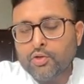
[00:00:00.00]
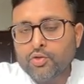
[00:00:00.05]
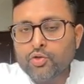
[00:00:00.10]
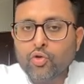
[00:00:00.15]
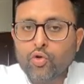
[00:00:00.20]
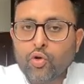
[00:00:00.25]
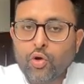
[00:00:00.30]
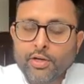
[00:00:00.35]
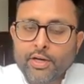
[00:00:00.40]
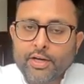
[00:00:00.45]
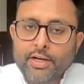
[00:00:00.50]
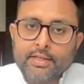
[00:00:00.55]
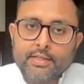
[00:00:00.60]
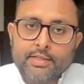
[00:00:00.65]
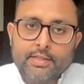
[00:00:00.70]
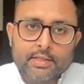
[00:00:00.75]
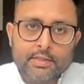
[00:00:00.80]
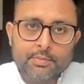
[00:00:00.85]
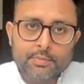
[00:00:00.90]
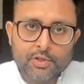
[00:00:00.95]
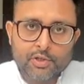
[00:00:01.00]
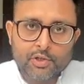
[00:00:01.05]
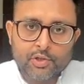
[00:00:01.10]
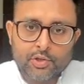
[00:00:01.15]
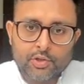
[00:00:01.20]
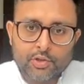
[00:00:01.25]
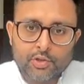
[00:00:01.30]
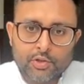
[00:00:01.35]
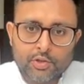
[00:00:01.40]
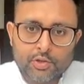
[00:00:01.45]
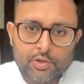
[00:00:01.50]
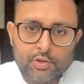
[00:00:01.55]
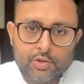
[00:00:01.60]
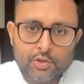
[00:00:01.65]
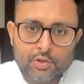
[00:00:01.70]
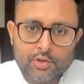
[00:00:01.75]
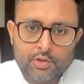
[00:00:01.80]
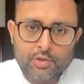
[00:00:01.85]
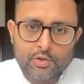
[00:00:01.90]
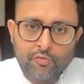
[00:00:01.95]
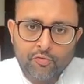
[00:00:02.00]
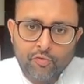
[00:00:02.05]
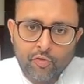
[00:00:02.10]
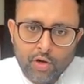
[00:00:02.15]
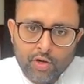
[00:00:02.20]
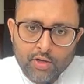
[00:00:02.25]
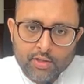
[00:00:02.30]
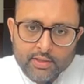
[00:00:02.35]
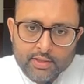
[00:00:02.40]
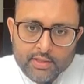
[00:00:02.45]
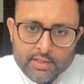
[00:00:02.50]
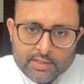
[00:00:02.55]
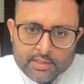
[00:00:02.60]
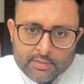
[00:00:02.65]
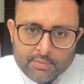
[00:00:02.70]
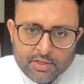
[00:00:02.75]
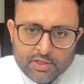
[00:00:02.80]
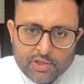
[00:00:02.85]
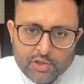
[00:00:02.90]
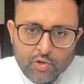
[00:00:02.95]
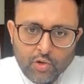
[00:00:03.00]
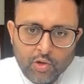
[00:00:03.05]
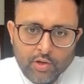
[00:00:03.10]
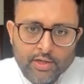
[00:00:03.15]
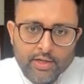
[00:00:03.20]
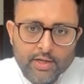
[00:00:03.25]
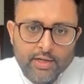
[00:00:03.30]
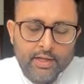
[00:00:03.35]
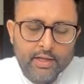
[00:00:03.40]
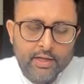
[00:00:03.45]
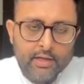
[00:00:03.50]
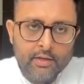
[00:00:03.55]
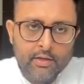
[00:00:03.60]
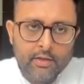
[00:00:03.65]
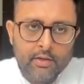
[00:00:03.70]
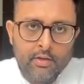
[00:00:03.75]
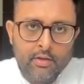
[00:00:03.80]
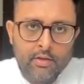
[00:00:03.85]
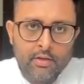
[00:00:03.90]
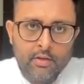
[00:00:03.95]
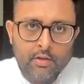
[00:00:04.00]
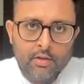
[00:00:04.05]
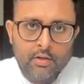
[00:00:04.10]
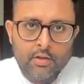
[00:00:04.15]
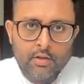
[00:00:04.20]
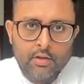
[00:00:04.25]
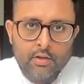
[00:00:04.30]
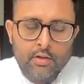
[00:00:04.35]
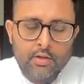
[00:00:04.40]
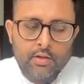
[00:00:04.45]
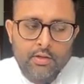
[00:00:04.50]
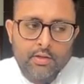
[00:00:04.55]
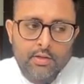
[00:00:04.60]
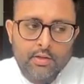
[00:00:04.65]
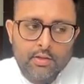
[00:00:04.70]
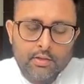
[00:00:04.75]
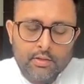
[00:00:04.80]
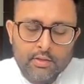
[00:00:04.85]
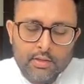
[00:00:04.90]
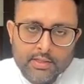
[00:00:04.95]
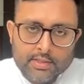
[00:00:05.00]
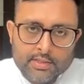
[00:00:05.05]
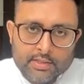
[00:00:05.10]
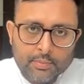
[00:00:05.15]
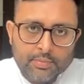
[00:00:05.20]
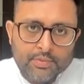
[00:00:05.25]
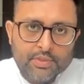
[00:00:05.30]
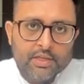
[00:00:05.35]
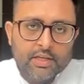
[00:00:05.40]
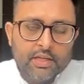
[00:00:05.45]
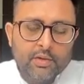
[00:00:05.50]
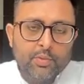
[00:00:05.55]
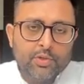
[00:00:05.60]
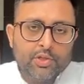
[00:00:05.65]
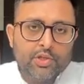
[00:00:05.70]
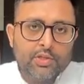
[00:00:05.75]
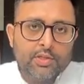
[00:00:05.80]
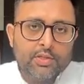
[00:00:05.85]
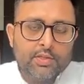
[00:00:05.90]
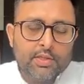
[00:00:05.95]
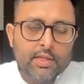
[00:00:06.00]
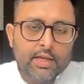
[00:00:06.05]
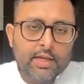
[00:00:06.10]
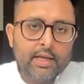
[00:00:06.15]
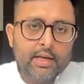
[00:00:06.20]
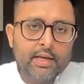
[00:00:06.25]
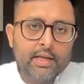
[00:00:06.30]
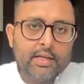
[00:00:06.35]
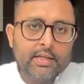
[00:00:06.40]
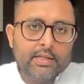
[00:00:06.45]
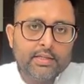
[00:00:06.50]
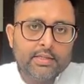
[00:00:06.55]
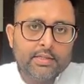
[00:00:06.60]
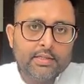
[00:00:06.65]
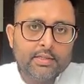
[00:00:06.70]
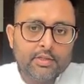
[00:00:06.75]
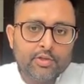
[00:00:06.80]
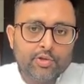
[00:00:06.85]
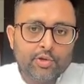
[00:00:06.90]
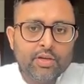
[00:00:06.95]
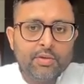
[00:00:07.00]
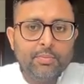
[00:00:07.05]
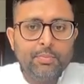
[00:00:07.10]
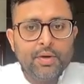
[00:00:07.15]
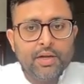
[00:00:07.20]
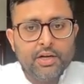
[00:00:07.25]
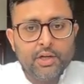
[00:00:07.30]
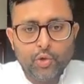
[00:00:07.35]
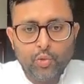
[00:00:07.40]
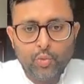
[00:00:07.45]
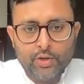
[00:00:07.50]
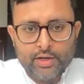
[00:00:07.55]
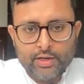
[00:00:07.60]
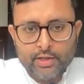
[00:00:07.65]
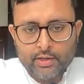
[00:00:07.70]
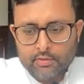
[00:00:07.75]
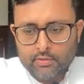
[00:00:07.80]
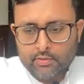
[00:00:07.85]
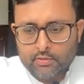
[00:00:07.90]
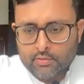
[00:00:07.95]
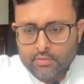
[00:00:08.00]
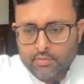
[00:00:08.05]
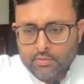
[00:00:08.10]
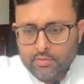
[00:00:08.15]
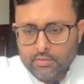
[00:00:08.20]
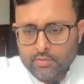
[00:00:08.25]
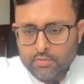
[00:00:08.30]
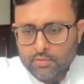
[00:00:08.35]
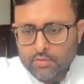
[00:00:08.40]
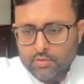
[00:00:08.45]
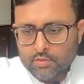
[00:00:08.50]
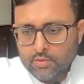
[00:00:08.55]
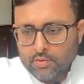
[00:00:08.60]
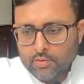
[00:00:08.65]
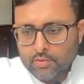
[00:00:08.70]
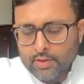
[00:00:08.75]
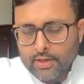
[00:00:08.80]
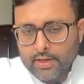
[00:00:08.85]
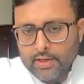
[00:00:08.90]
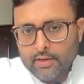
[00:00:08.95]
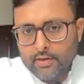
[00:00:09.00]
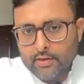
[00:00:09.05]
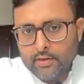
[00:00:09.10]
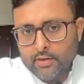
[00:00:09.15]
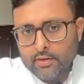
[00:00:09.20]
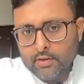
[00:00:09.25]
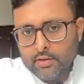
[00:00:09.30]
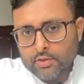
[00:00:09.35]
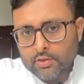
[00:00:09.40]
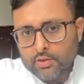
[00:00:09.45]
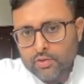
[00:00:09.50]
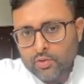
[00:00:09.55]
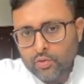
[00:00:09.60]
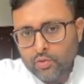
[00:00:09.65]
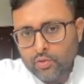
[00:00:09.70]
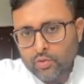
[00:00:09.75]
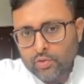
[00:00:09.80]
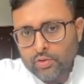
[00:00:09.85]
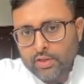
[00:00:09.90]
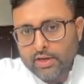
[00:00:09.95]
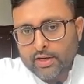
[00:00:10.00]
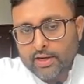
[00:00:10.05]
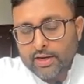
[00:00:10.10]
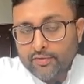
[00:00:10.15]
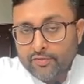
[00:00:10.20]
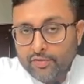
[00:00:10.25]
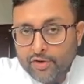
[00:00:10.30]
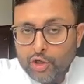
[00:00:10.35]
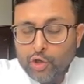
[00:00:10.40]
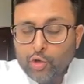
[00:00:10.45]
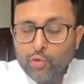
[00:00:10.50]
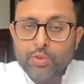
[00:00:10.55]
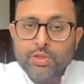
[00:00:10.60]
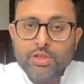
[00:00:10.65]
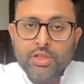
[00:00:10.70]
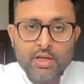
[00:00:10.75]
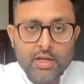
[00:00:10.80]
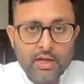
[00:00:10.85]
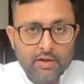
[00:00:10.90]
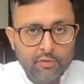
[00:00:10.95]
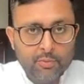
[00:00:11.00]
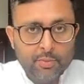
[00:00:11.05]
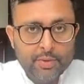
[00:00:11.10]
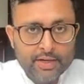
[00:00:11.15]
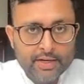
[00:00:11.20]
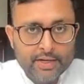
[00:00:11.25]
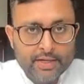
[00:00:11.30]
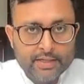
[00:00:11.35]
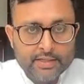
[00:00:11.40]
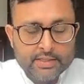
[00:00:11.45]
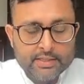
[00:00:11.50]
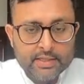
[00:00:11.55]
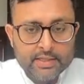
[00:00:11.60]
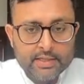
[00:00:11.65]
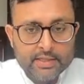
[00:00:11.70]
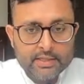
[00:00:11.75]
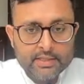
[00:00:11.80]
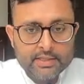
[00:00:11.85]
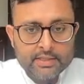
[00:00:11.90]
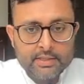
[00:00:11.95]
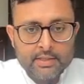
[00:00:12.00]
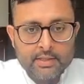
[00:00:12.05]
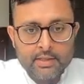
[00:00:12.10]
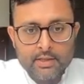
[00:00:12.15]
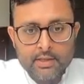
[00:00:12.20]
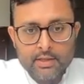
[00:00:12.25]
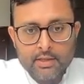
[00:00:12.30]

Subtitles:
So quantity is this much. So for this much quantity, the subsidy which is there is 3 per unit, right? So the revenue which the government needs is